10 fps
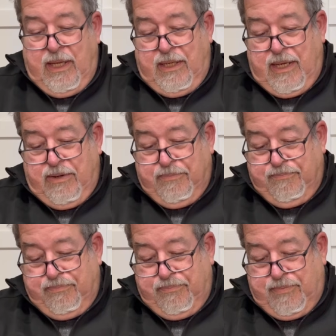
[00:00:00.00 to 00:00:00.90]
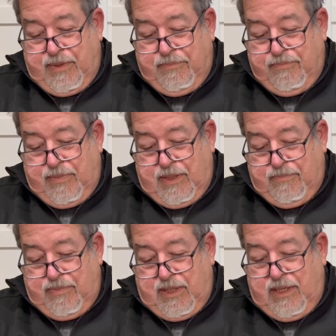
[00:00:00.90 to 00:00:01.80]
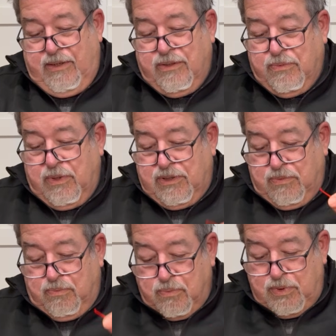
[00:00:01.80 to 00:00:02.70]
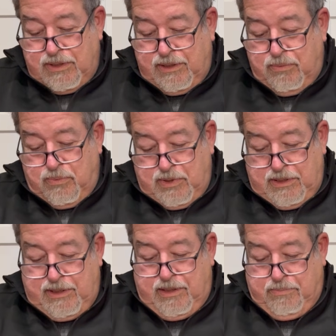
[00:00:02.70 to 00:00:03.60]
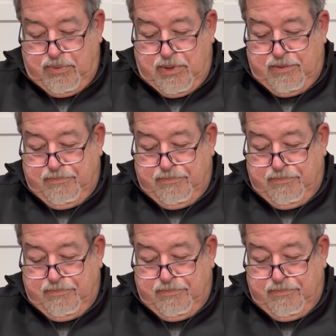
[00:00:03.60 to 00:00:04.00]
Now, here's where it's really, really important.